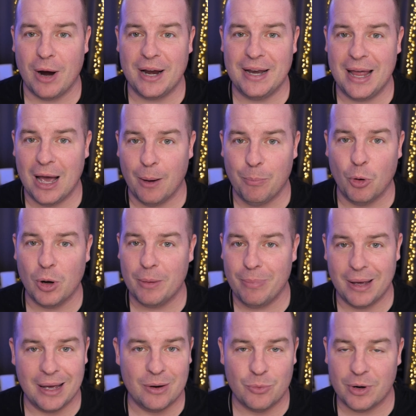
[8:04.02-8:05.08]
right now, boy
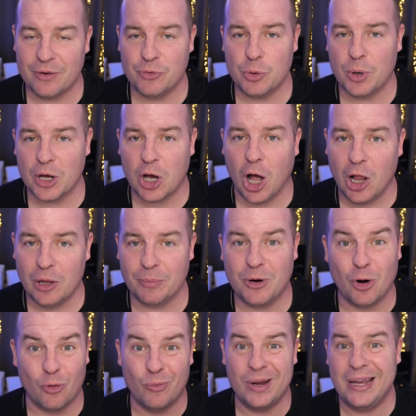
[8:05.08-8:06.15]
band, whatever you want to call them,
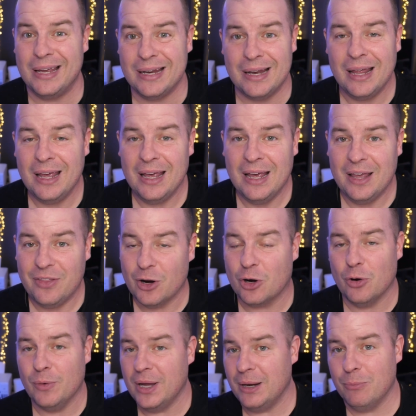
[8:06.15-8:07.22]
Korean. They're
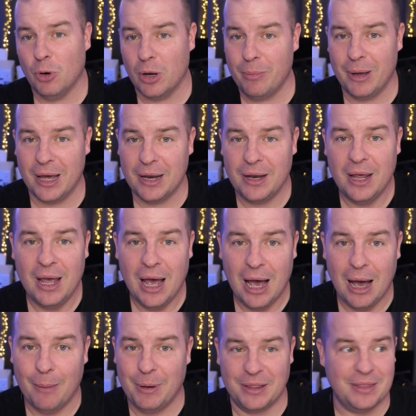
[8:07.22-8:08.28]
Korean boy band,
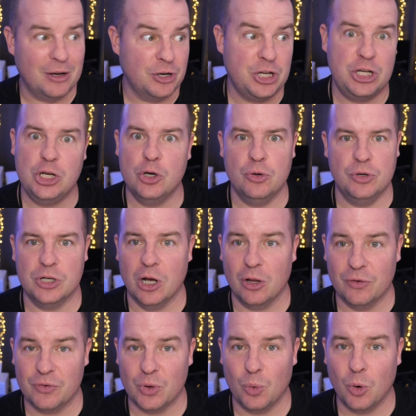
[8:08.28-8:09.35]
uh, but they're huge huge
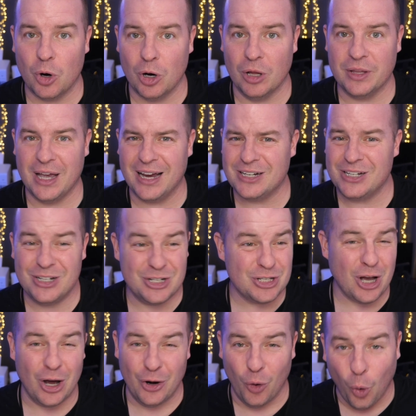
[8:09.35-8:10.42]
all over the world. I actually
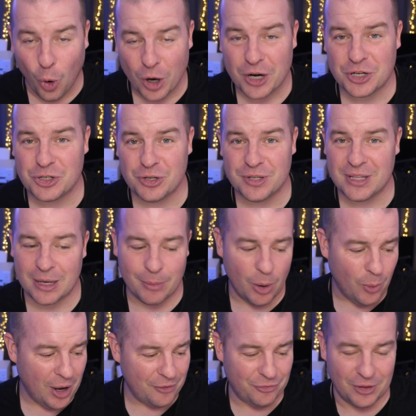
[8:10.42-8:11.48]
just saw an orchestra thing. My
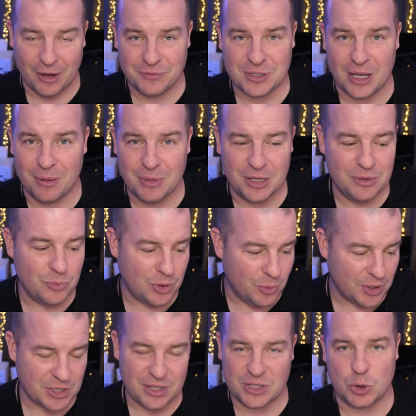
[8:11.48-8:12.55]
wife loves them, and we
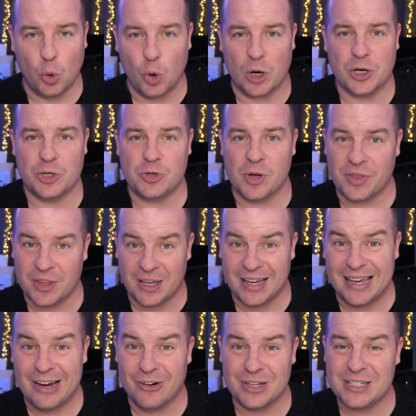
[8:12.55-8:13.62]
went to this orchestra
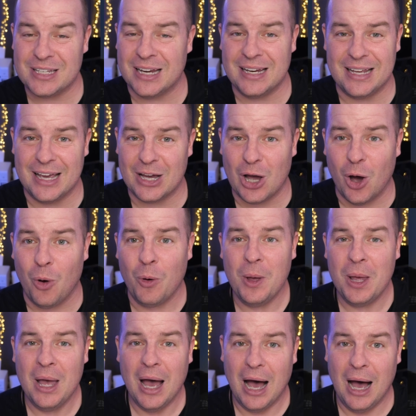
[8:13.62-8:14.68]
thing here in San Diego.
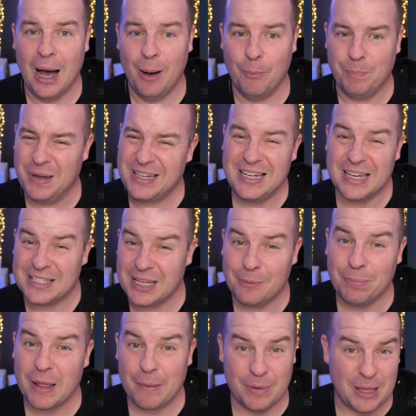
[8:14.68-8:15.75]
Um, BTS
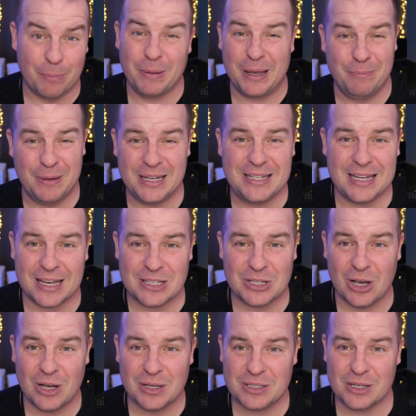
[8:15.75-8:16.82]
didn't play, but they played BTS
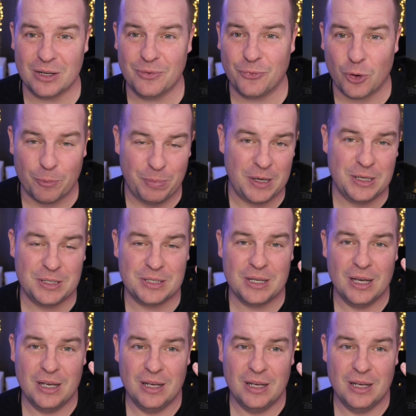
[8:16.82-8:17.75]
songs, a uh, four piece